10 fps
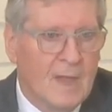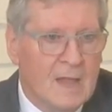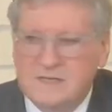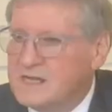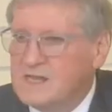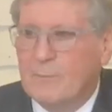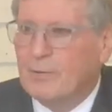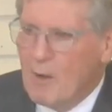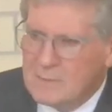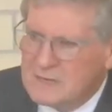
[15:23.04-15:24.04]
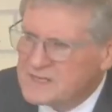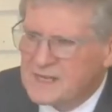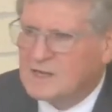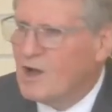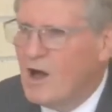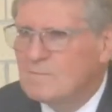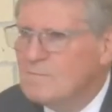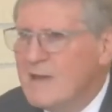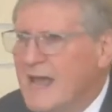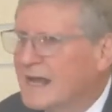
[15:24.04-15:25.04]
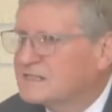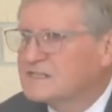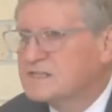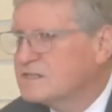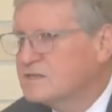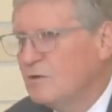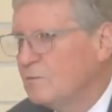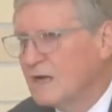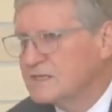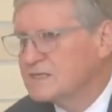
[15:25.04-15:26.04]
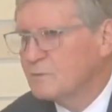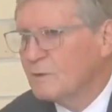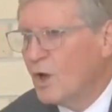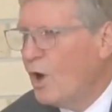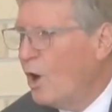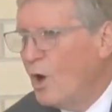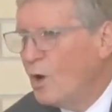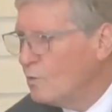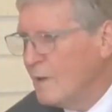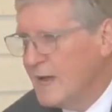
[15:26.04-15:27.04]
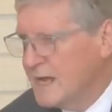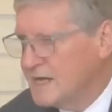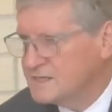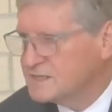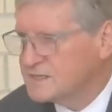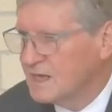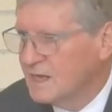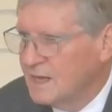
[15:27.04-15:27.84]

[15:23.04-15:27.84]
You see, the promise that God makes to us will always